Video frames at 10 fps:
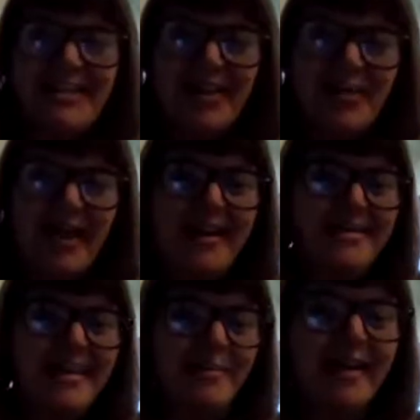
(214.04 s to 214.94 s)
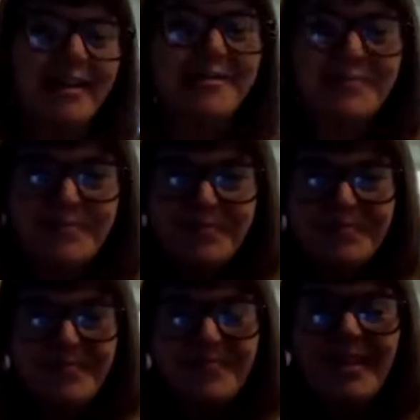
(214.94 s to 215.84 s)
during the pandemic,
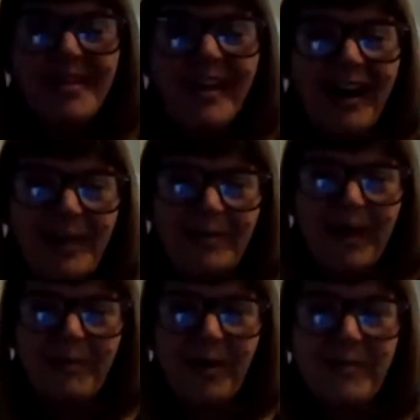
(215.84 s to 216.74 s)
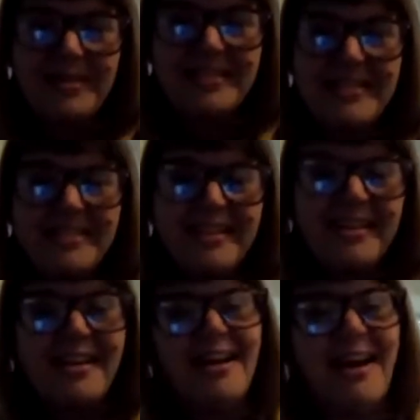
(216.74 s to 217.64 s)
I promise
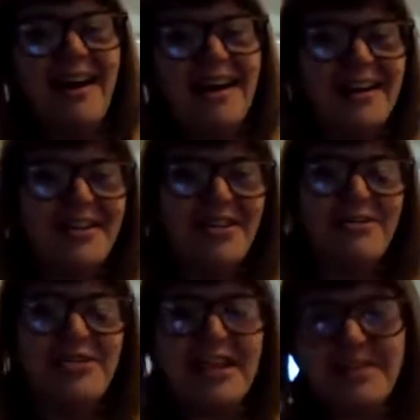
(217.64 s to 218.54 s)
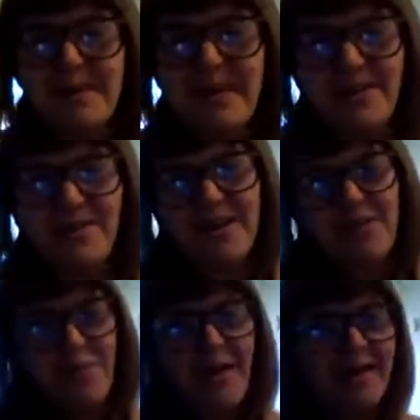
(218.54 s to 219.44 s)
no judgment on
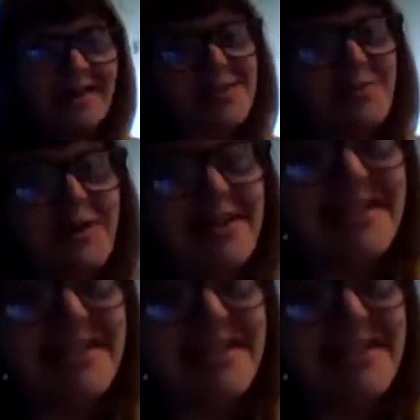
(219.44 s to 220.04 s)
whatever product you put